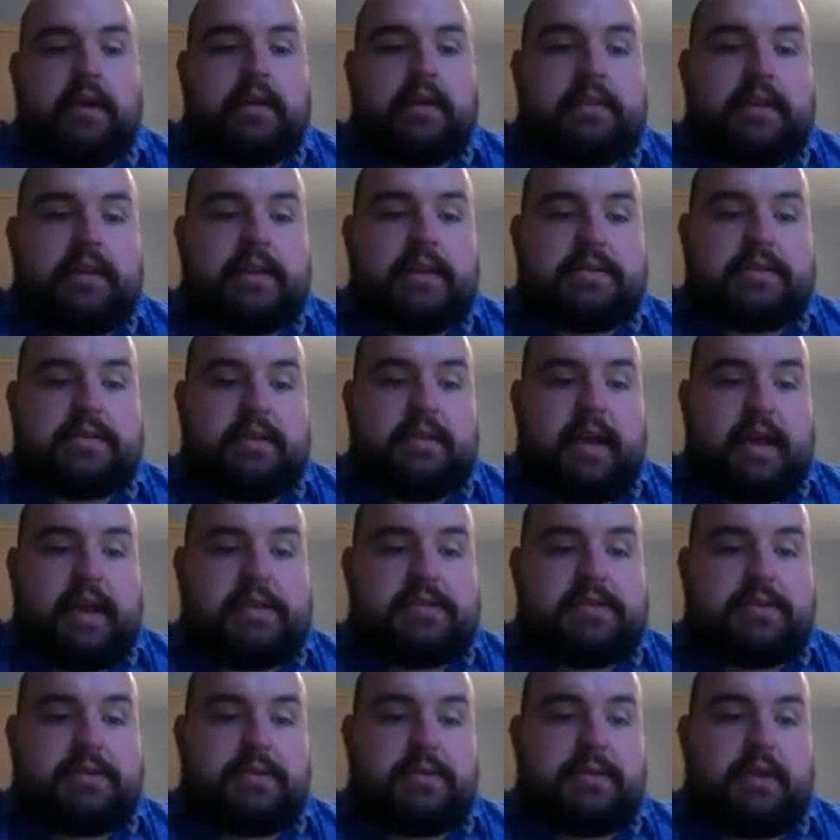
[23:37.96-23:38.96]
This
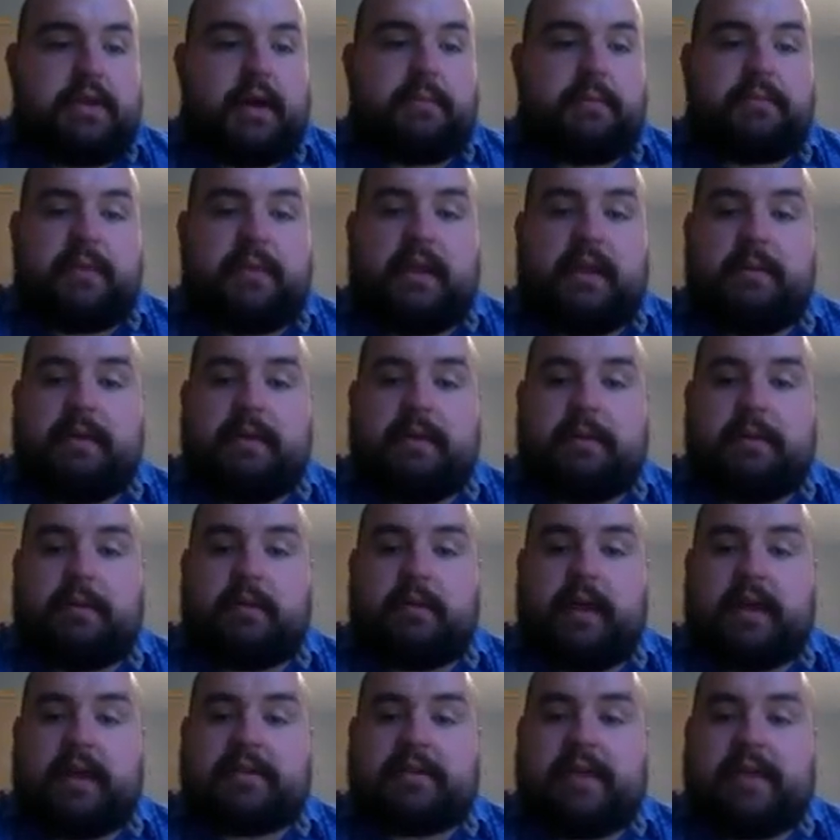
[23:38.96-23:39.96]
led to many
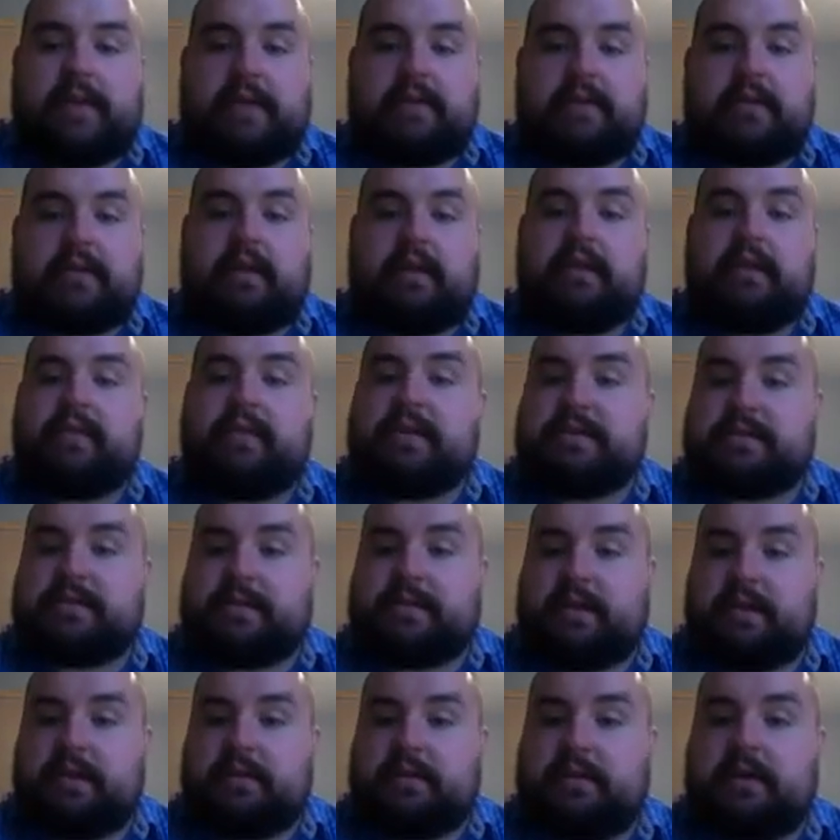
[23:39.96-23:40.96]
people like David
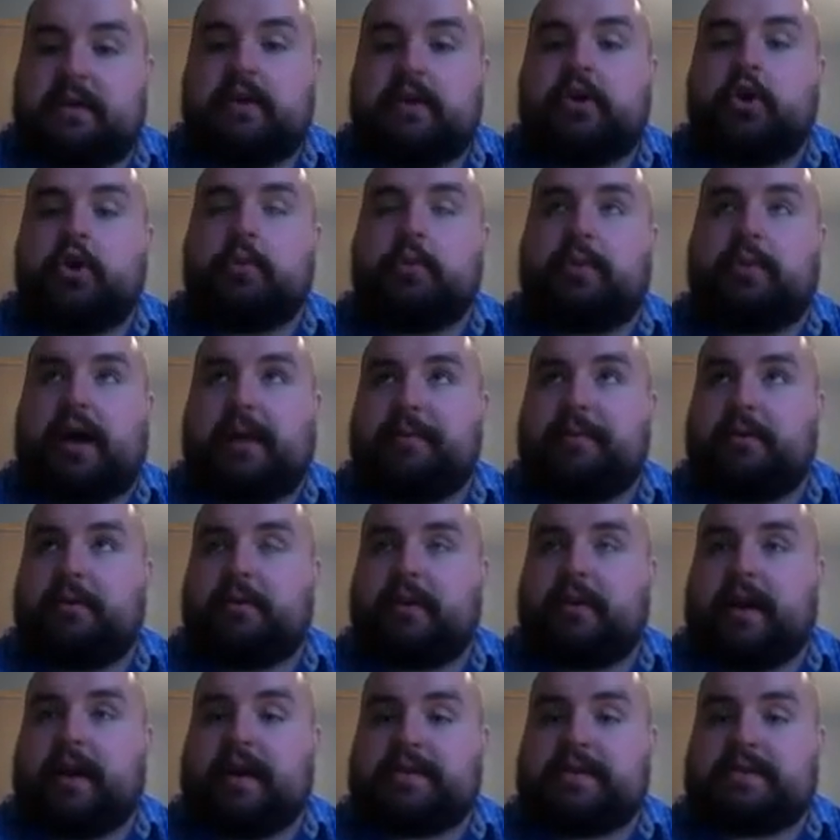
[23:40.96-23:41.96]
Livingstone, who
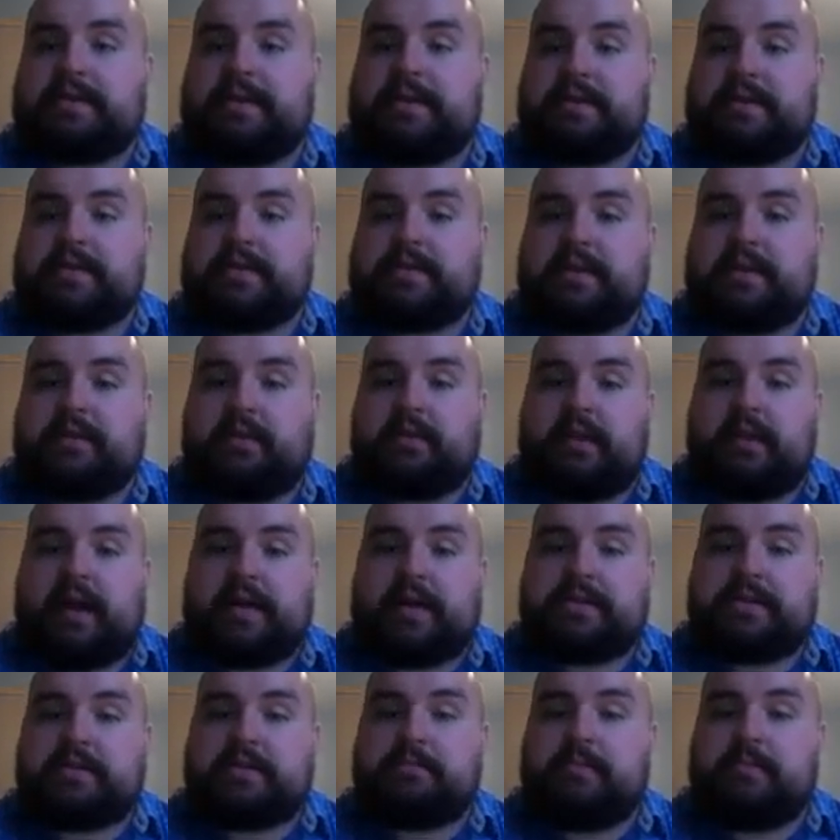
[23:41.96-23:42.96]
popularized the
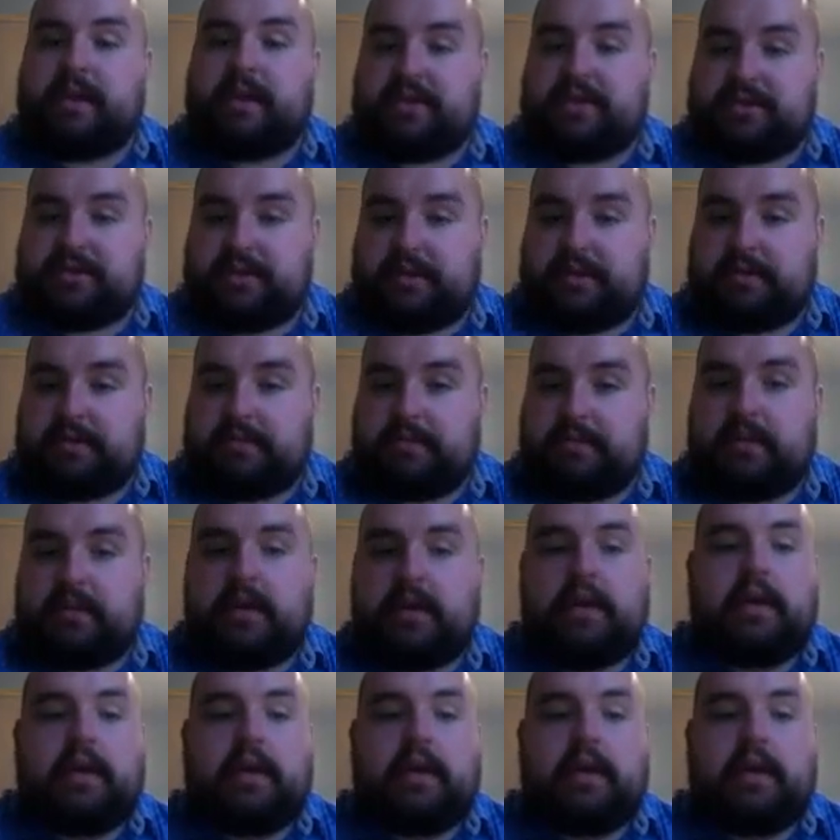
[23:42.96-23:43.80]
civilizing mission.